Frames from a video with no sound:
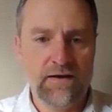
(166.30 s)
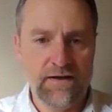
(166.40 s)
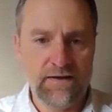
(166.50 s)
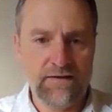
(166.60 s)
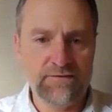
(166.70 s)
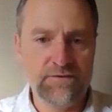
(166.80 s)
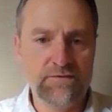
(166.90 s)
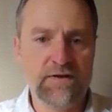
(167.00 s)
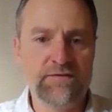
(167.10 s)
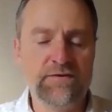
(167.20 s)
I do
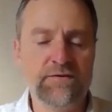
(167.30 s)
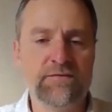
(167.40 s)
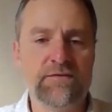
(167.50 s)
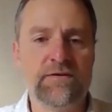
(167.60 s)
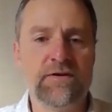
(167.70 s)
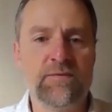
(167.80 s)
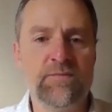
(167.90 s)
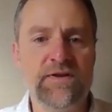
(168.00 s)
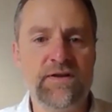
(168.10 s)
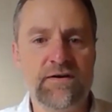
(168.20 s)
love you.
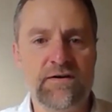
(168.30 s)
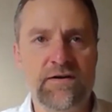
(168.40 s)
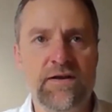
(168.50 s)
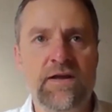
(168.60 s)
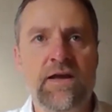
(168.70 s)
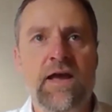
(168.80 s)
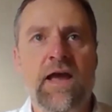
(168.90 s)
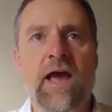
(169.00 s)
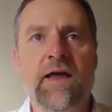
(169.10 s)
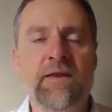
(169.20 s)
I'm here.
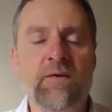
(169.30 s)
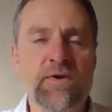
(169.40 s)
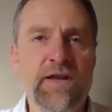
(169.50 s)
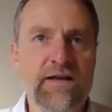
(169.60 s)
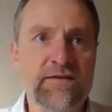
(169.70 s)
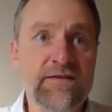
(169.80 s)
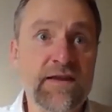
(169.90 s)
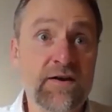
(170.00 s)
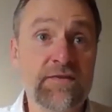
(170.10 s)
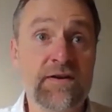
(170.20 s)
And then when I could
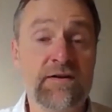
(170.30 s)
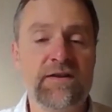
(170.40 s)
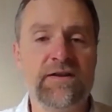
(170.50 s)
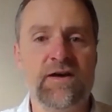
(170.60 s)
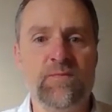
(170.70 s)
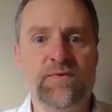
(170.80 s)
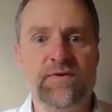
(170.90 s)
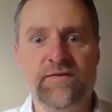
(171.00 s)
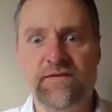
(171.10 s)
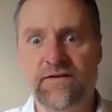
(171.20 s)
tell they're lit up,
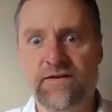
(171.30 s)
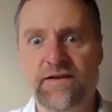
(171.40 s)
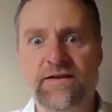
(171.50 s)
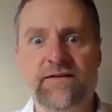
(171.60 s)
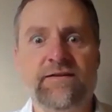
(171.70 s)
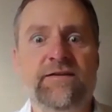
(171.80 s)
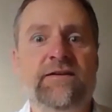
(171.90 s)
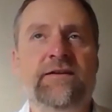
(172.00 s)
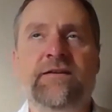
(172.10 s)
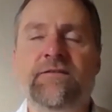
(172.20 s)
they're like
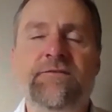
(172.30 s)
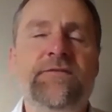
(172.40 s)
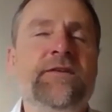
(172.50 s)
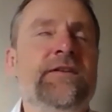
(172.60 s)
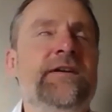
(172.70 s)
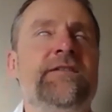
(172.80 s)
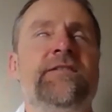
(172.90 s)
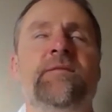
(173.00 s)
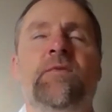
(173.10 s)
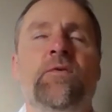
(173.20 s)
feeling
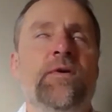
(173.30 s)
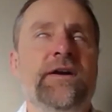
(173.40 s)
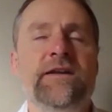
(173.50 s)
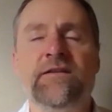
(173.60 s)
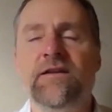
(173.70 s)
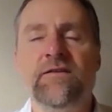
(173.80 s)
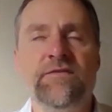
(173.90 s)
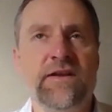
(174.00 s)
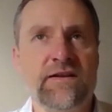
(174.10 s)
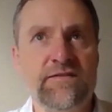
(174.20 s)
some Hawaii love,
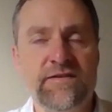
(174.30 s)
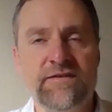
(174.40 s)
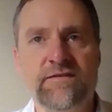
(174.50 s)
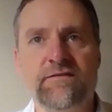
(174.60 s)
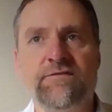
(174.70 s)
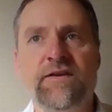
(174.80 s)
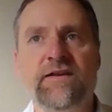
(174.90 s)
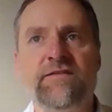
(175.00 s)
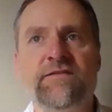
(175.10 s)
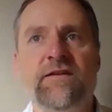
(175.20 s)
and I could see it in their
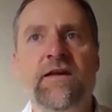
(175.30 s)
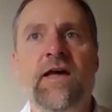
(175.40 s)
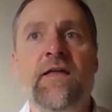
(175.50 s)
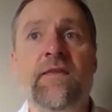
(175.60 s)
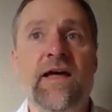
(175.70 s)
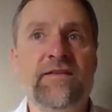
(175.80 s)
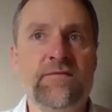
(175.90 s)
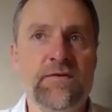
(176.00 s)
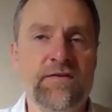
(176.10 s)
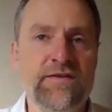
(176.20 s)
face. That's
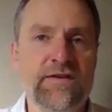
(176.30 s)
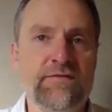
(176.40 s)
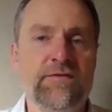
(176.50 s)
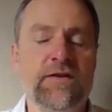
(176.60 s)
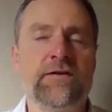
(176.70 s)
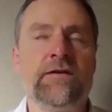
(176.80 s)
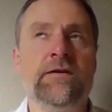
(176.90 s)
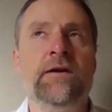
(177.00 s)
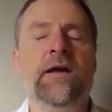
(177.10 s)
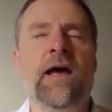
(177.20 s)
when I'll say
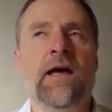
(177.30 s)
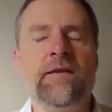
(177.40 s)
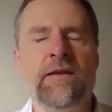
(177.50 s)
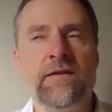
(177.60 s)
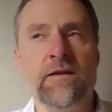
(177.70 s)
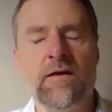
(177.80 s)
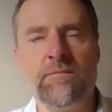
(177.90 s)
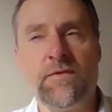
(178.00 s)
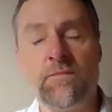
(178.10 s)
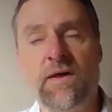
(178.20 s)
flutter. And then
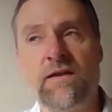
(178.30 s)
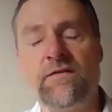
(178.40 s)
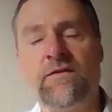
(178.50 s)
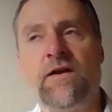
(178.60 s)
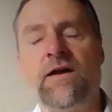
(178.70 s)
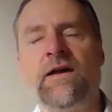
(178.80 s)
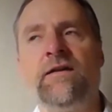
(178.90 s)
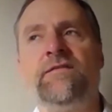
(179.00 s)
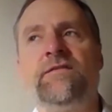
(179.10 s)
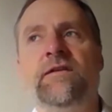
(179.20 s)
they'll batter their
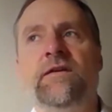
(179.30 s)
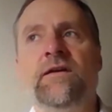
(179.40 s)
eyes.